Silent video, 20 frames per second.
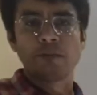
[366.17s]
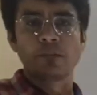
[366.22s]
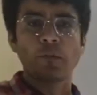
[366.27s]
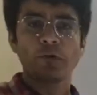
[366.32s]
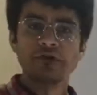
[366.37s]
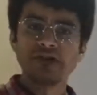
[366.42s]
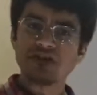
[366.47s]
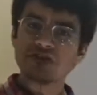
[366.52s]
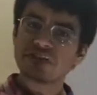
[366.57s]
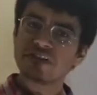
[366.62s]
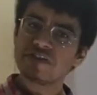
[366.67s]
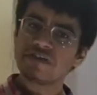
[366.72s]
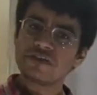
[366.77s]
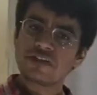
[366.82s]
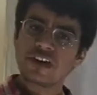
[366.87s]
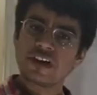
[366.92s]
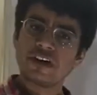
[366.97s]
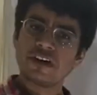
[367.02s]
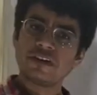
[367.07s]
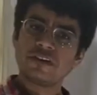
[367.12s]
position
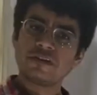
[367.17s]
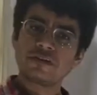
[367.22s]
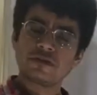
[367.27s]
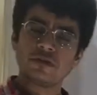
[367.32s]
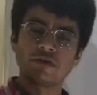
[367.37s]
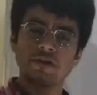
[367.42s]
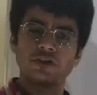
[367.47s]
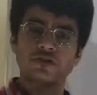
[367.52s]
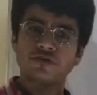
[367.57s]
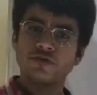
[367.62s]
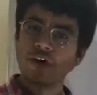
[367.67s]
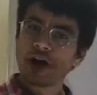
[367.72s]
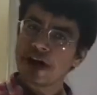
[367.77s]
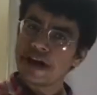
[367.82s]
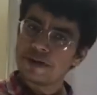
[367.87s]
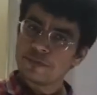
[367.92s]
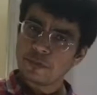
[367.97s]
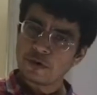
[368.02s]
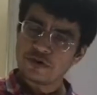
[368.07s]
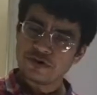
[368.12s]
sense, or the
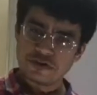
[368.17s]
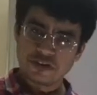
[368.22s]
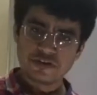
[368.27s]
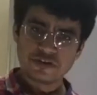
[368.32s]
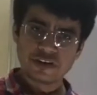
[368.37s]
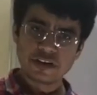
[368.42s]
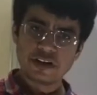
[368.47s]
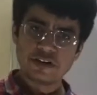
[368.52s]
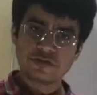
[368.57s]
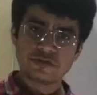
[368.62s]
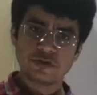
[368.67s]
joint position sense,